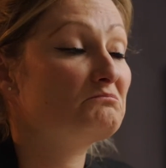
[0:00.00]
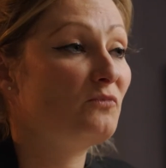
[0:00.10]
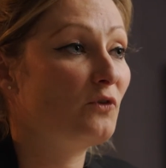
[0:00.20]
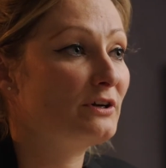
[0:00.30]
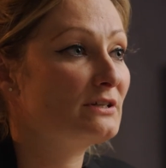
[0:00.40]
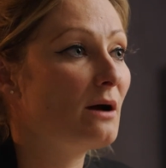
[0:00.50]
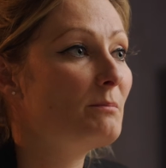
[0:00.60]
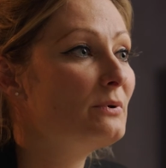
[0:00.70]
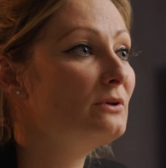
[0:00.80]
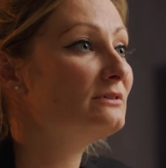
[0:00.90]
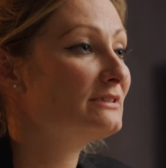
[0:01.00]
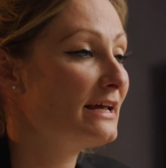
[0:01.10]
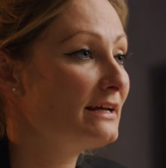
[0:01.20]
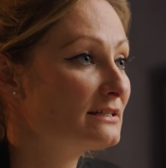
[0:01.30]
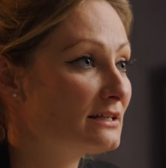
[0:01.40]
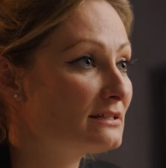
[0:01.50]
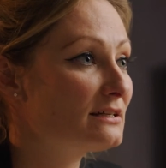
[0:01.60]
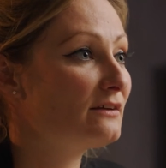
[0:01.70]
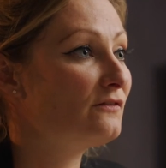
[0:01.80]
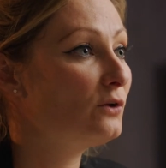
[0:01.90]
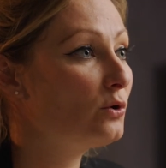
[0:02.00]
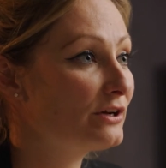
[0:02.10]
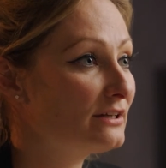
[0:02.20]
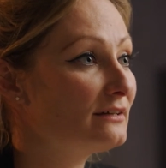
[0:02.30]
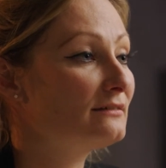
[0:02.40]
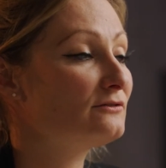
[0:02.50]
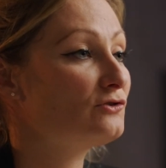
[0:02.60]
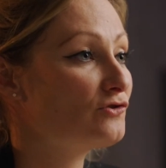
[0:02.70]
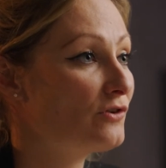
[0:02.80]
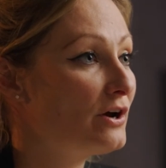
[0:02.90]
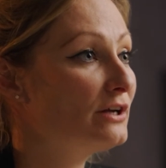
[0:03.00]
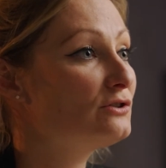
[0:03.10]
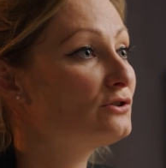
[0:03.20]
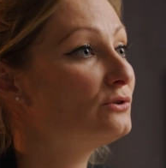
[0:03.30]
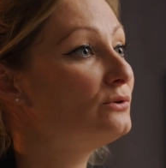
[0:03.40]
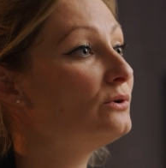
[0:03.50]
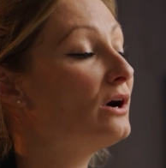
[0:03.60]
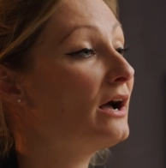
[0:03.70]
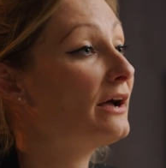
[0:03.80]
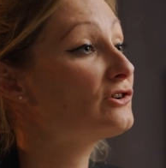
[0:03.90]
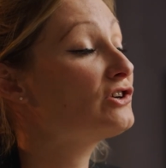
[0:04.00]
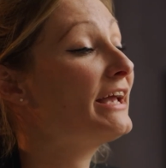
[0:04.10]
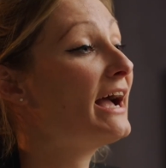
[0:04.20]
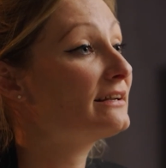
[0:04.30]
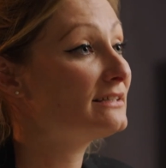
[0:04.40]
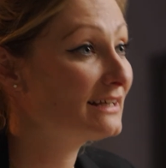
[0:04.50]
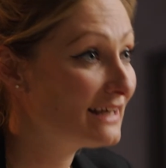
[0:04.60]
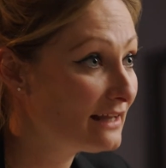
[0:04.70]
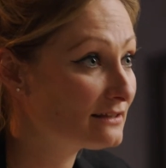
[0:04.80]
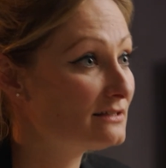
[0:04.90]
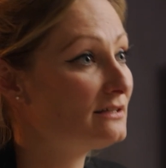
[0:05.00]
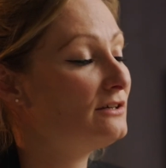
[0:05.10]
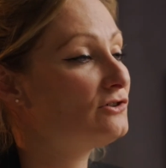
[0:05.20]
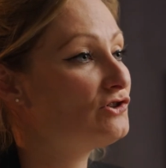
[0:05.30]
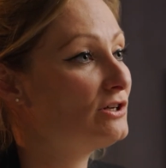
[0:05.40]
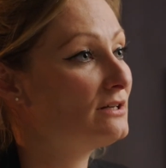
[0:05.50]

for example, Texas and Florida trying to actually act against ESG